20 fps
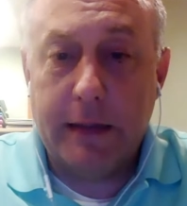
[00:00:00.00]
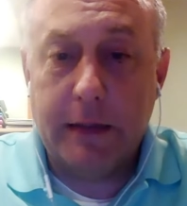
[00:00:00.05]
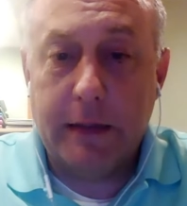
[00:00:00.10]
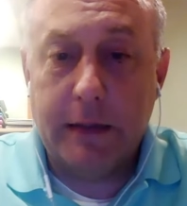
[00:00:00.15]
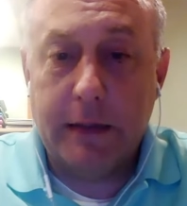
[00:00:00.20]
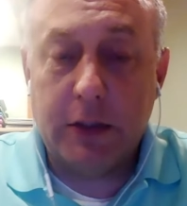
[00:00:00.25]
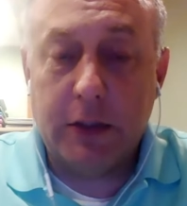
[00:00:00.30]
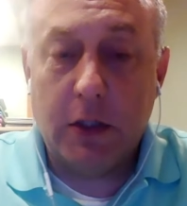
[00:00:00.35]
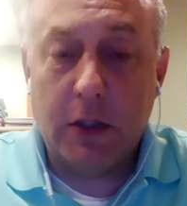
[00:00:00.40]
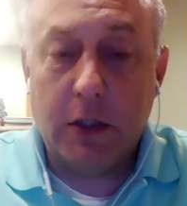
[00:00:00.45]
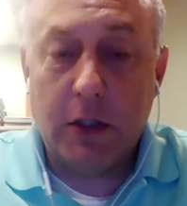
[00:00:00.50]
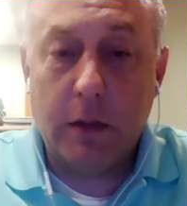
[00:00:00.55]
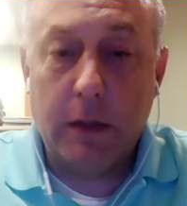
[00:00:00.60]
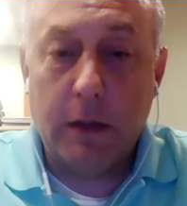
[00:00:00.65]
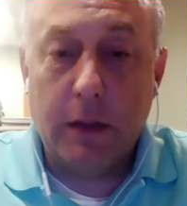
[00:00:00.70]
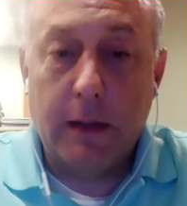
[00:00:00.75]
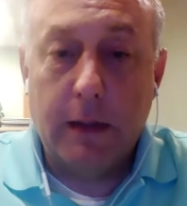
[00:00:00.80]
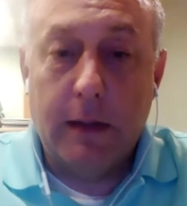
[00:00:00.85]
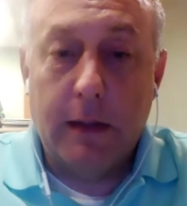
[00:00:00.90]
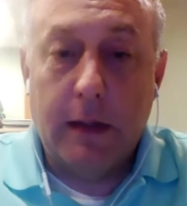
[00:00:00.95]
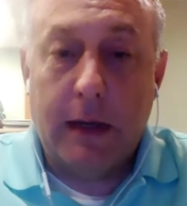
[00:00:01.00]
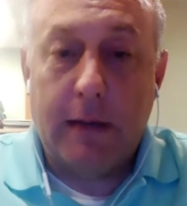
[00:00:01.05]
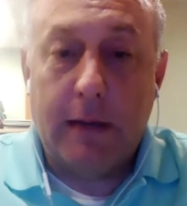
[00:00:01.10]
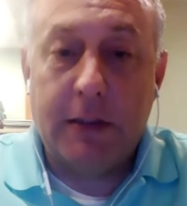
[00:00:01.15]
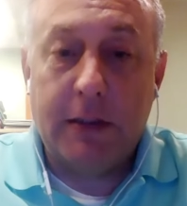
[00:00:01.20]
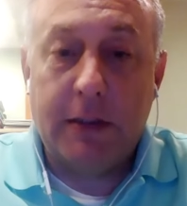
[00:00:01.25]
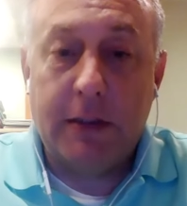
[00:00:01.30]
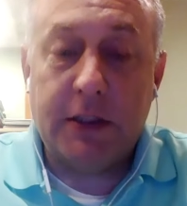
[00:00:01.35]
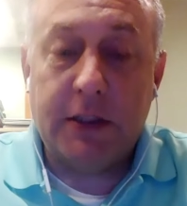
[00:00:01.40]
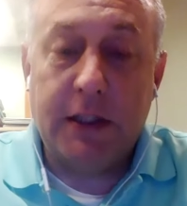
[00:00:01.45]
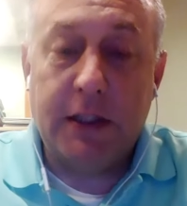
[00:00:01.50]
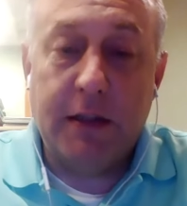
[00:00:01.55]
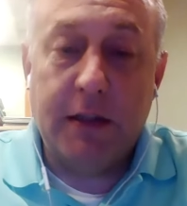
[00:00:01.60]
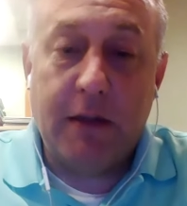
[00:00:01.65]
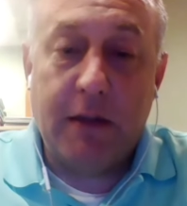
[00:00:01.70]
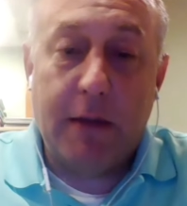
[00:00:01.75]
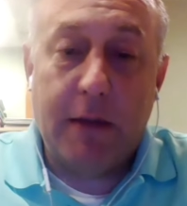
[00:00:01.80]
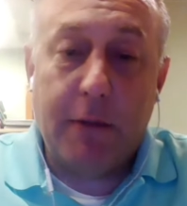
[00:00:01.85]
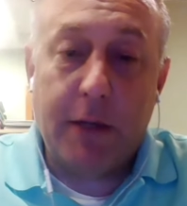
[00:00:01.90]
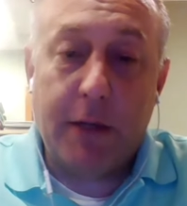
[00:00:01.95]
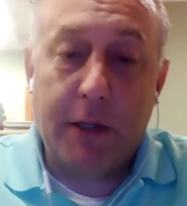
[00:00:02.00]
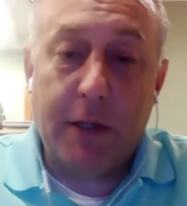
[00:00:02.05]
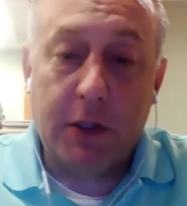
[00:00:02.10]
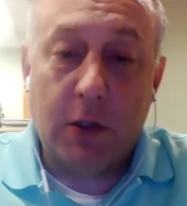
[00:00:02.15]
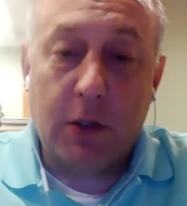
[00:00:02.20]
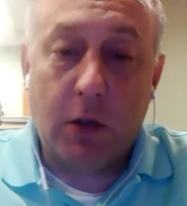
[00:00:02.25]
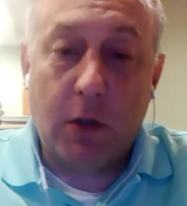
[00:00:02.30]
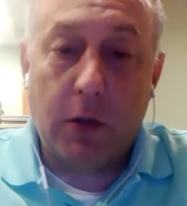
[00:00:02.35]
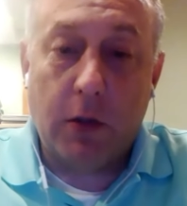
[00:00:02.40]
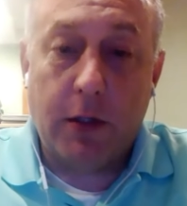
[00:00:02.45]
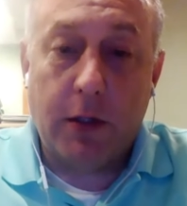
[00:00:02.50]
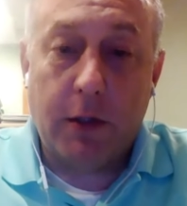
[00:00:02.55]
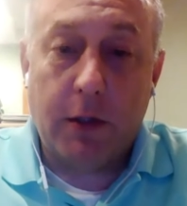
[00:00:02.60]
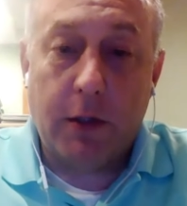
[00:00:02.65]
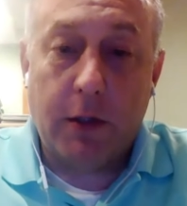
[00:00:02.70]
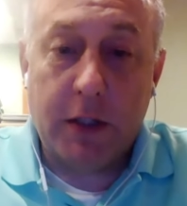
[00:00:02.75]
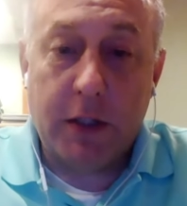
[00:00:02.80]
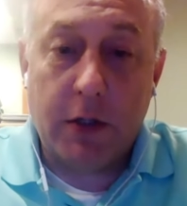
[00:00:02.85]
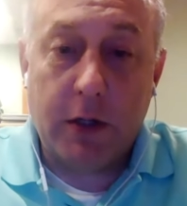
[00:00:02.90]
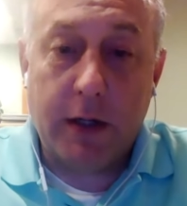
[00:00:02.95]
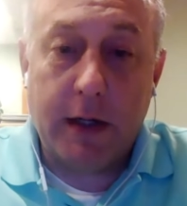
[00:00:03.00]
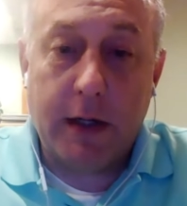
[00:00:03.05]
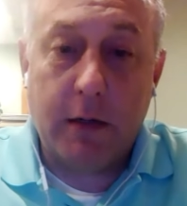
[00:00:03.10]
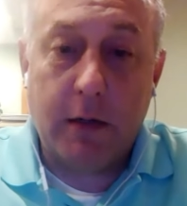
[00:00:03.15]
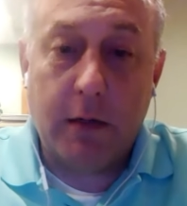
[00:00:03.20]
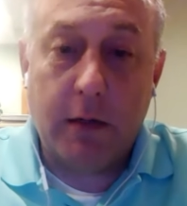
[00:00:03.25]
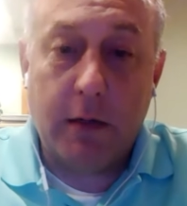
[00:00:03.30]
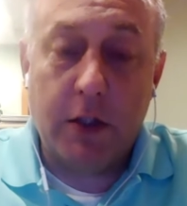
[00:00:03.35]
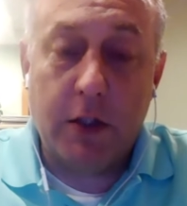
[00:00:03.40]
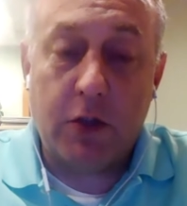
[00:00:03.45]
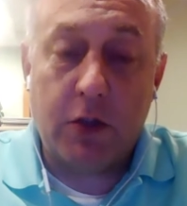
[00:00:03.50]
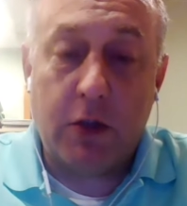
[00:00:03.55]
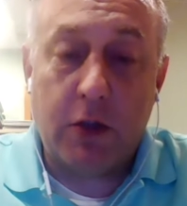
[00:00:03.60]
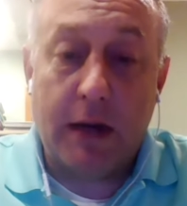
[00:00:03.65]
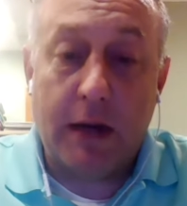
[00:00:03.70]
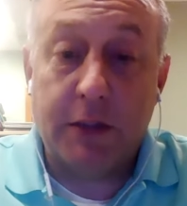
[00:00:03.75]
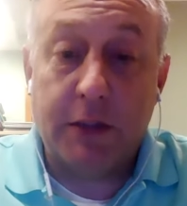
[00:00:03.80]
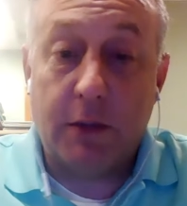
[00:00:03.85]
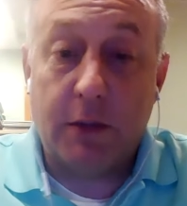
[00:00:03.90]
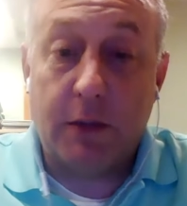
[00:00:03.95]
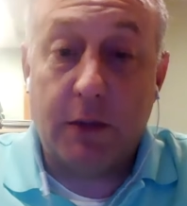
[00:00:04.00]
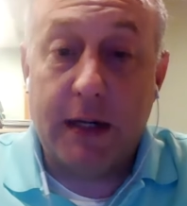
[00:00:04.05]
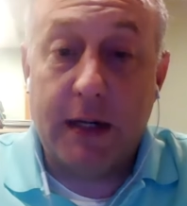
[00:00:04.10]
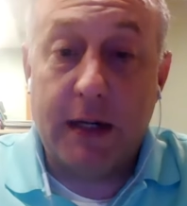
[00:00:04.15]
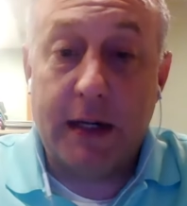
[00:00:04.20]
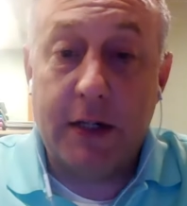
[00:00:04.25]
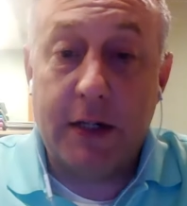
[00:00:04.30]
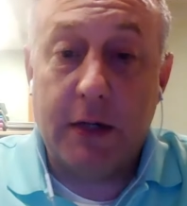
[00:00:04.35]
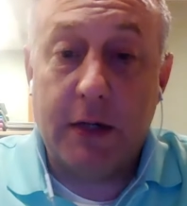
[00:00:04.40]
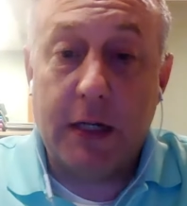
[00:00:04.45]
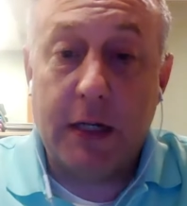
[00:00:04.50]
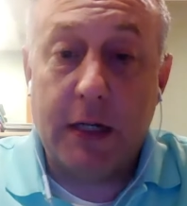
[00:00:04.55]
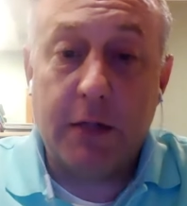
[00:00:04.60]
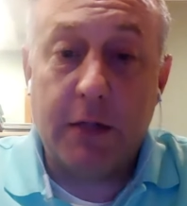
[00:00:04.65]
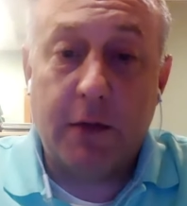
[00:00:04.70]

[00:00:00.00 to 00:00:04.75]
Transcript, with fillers: so obviously the evaporator is colder than the return air, which drives the rate of heat transfer